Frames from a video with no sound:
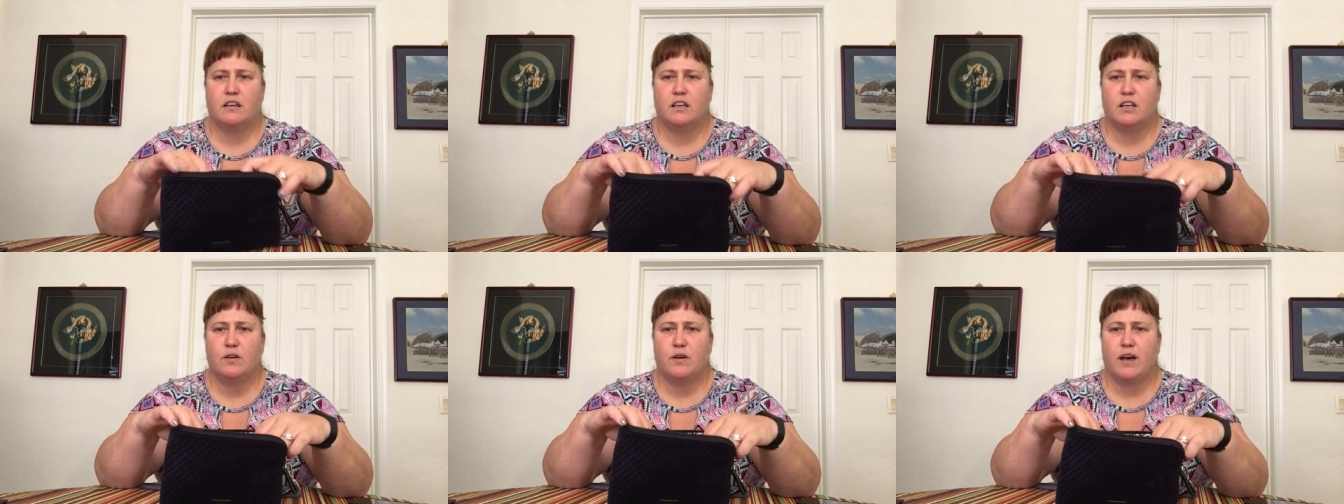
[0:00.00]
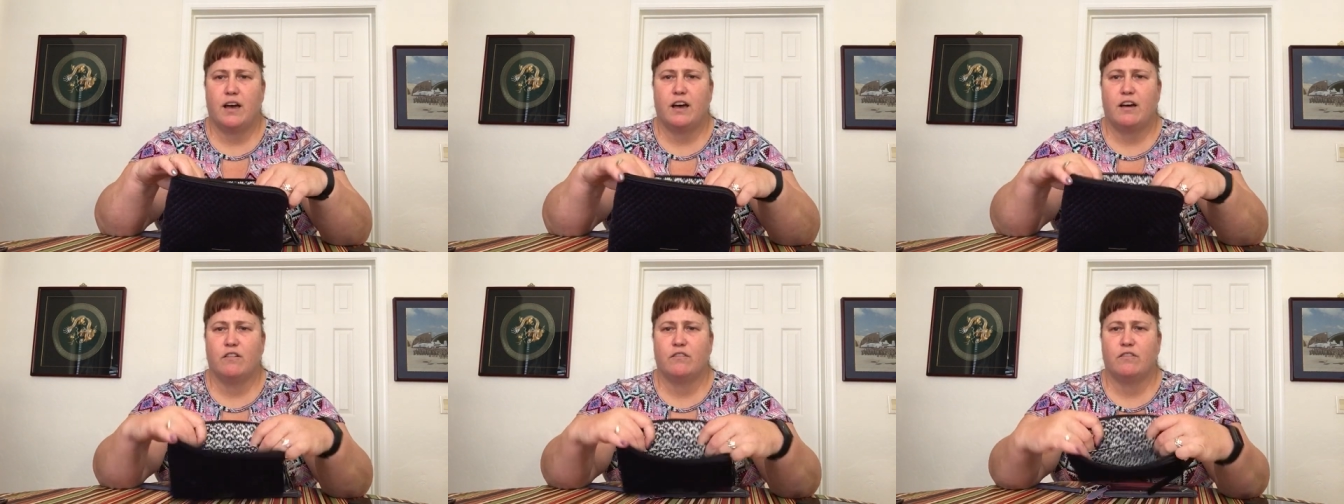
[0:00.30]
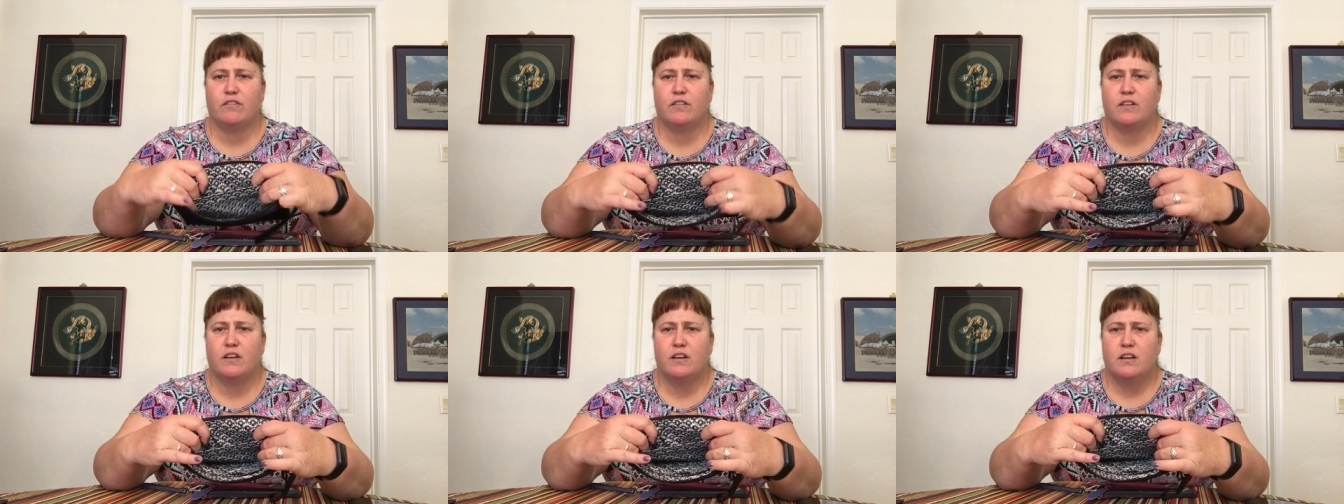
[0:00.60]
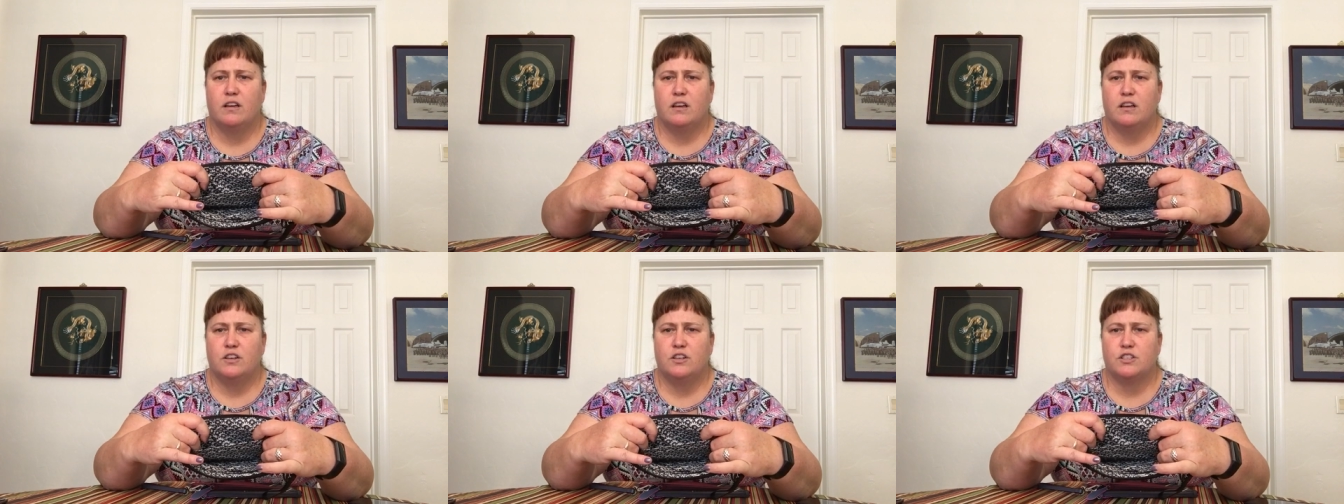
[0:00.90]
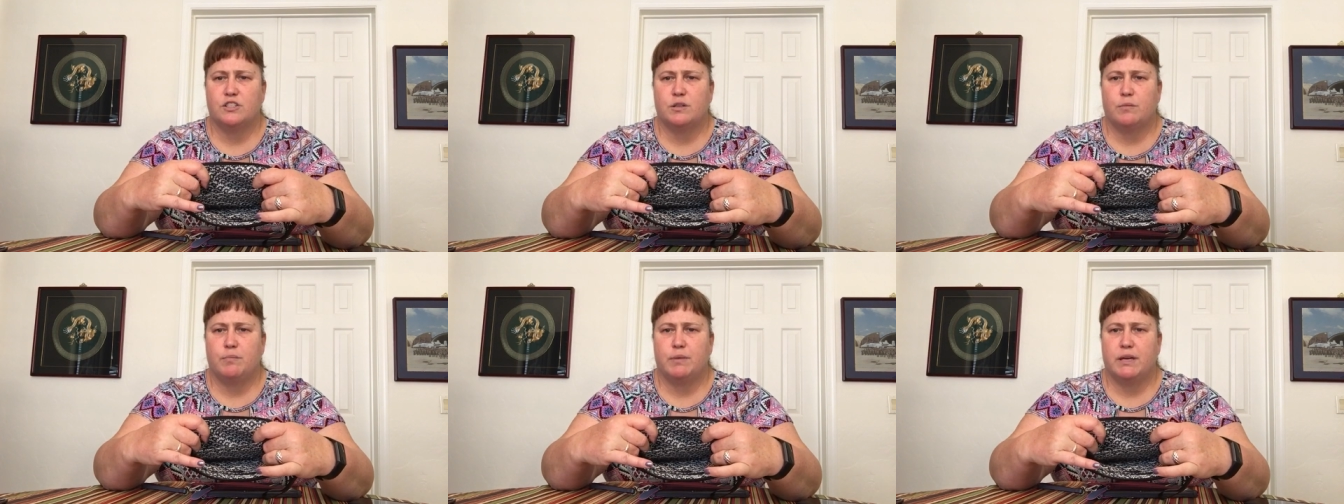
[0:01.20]
you have
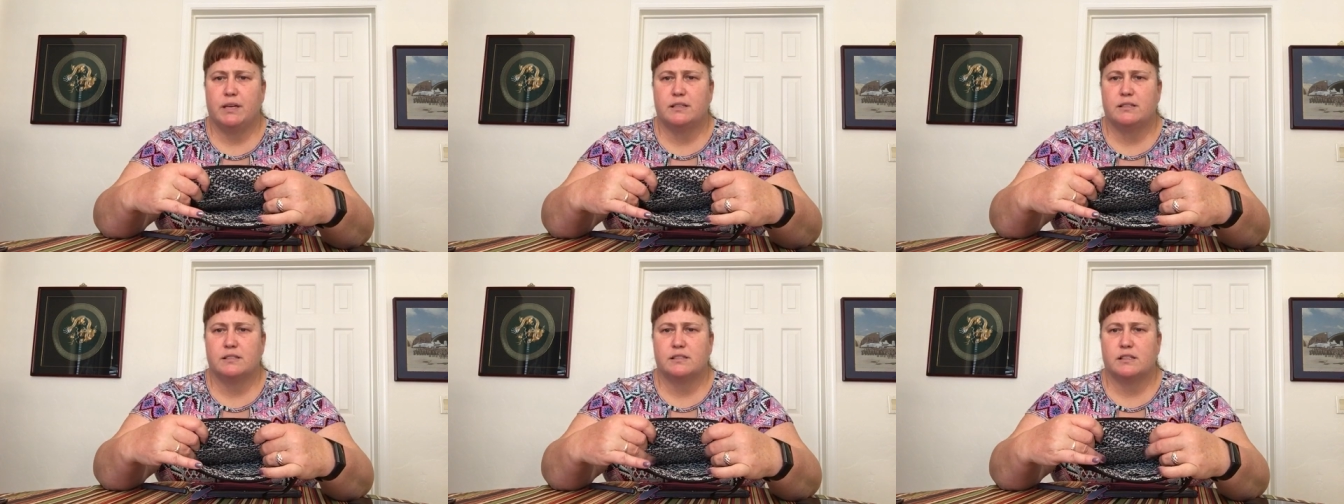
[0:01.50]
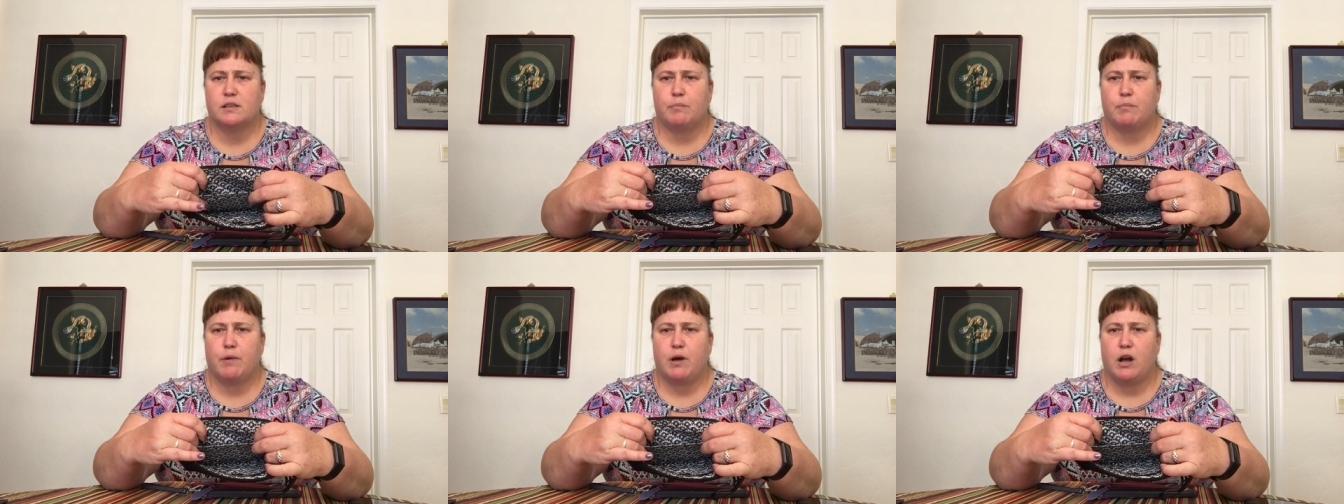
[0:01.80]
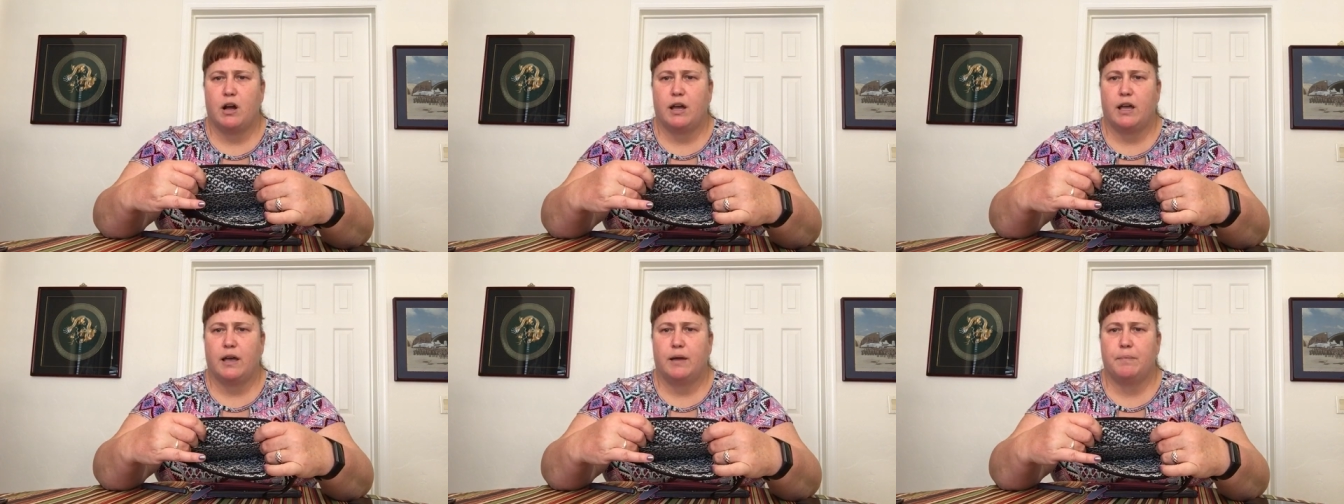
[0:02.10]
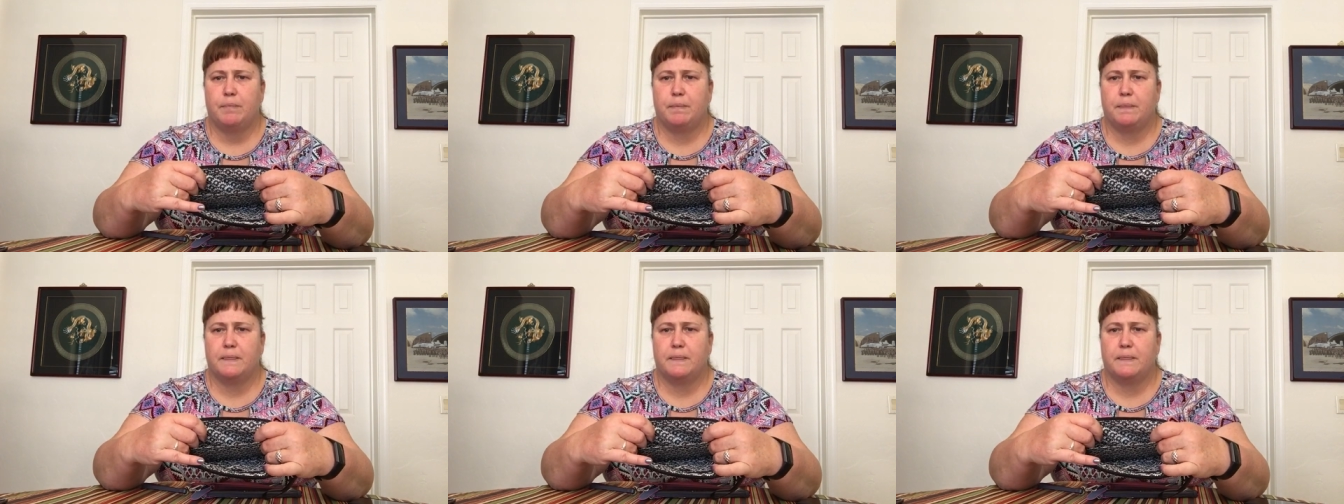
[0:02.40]
just a big slip pocket.